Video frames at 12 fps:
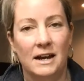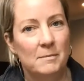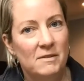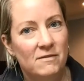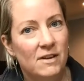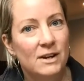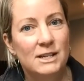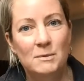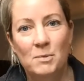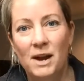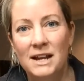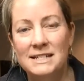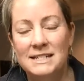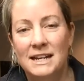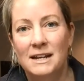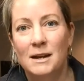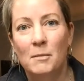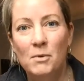I've been very surprised
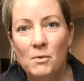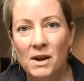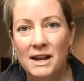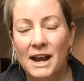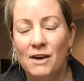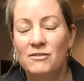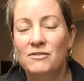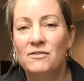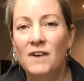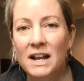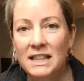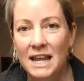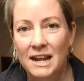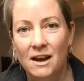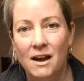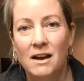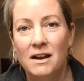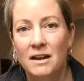at number one, how fun they
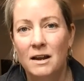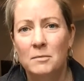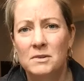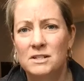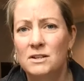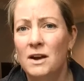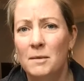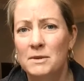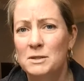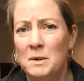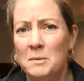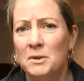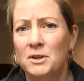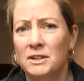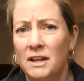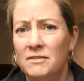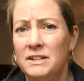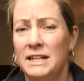are, and number two, how much people are
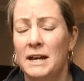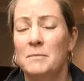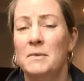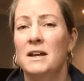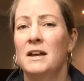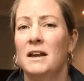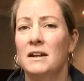loving them,